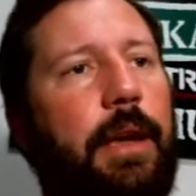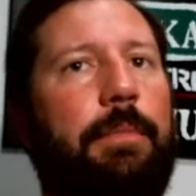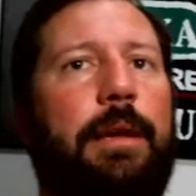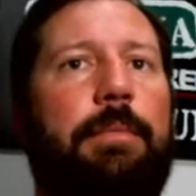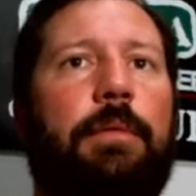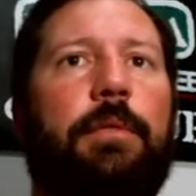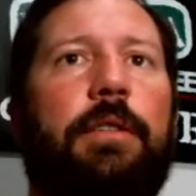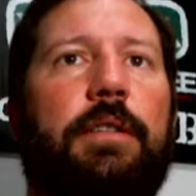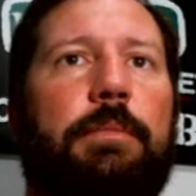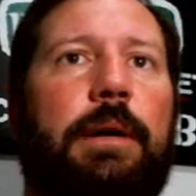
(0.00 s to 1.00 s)
I may be
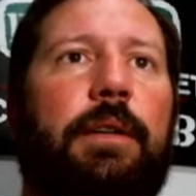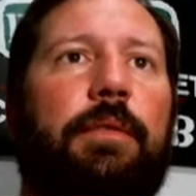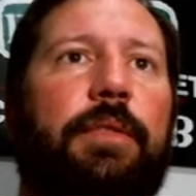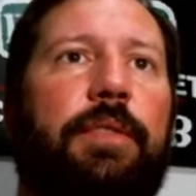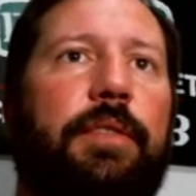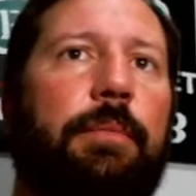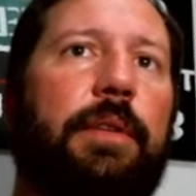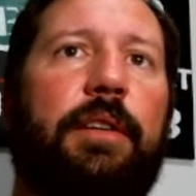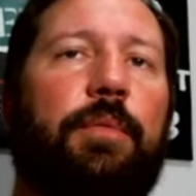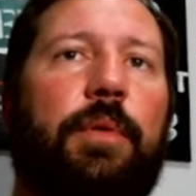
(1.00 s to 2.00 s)
wrong about some
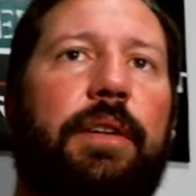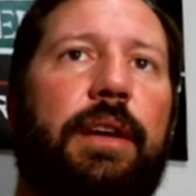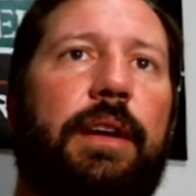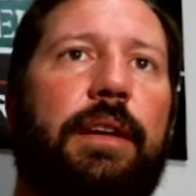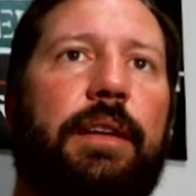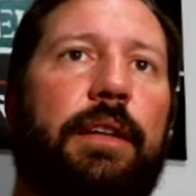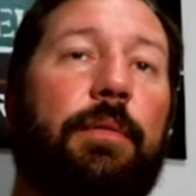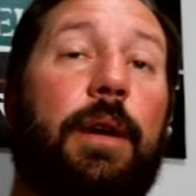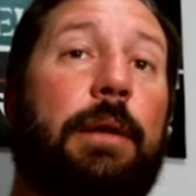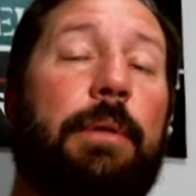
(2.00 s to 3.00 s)
things one day and
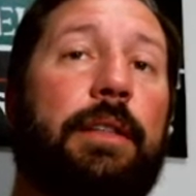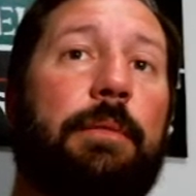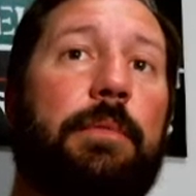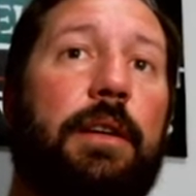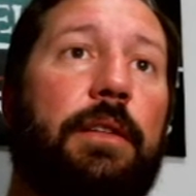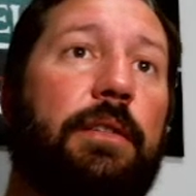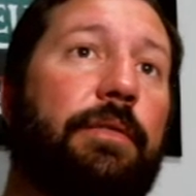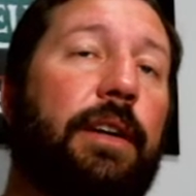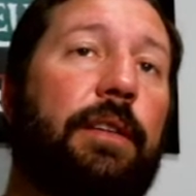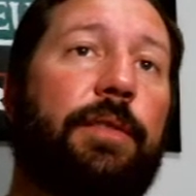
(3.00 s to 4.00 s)
then right about them the other,
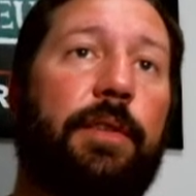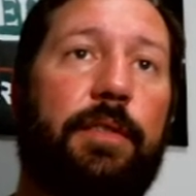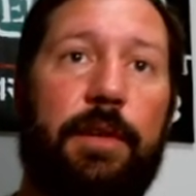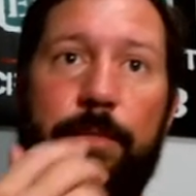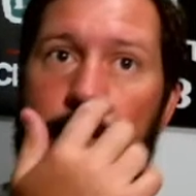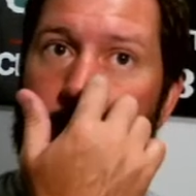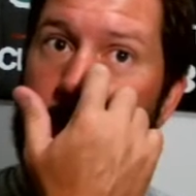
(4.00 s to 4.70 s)
and vice versa.